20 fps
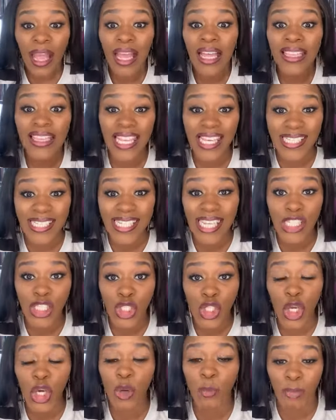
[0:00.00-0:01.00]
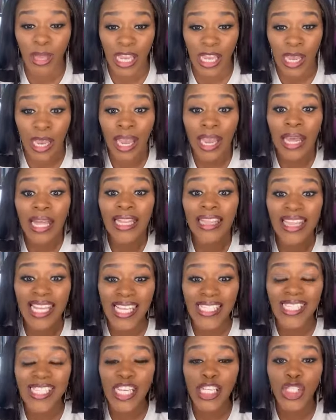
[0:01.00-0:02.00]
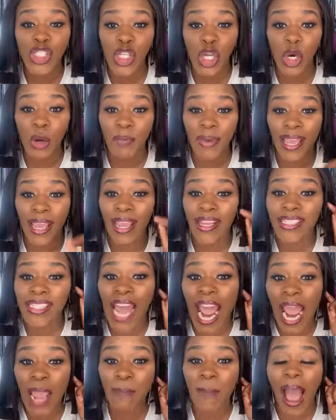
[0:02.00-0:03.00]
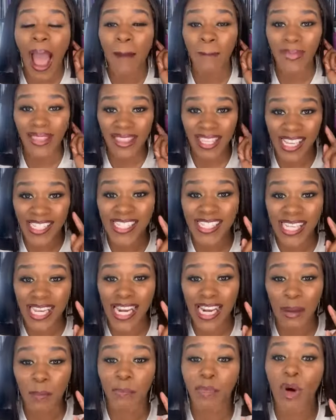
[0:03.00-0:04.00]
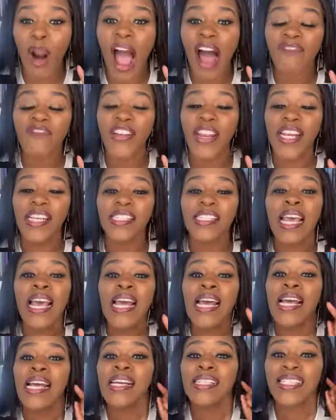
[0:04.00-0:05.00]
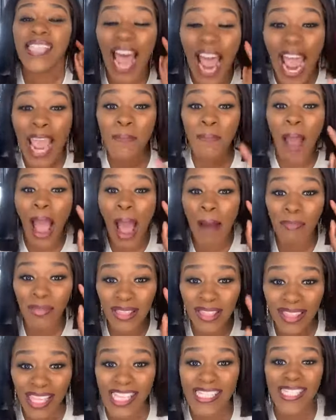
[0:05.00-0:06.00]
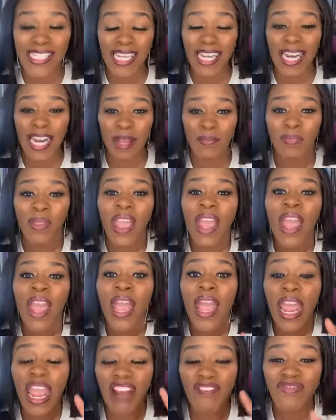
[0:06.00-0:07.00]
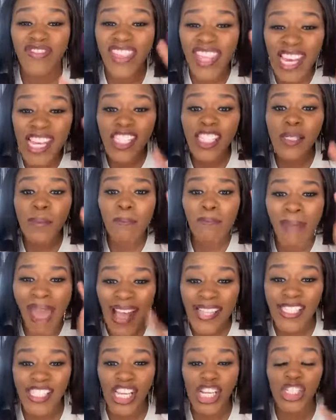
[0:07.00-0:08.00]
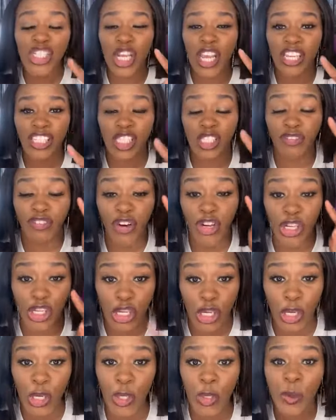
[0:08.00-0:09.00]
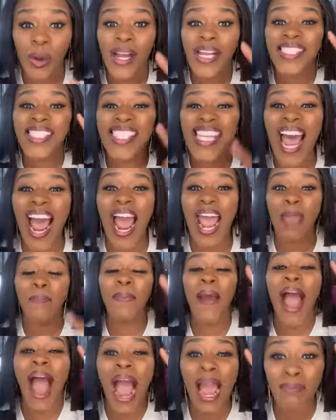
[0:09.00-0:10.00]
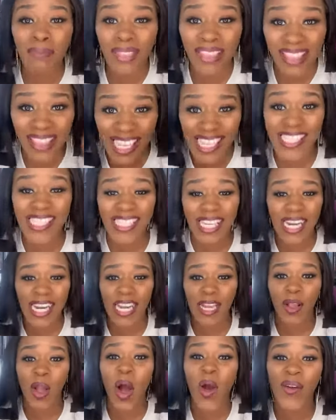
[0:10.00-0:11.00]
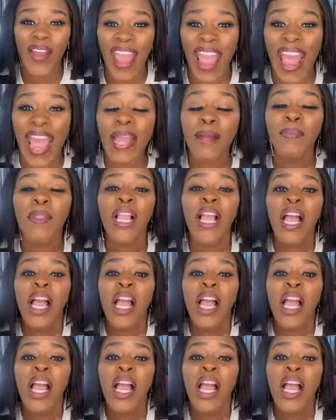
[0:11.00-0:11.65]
Listen to me. Listen to me. Type, I'm listening, prophetess. Type, I'm listening. If this message is for you, type, I'm listening, okay?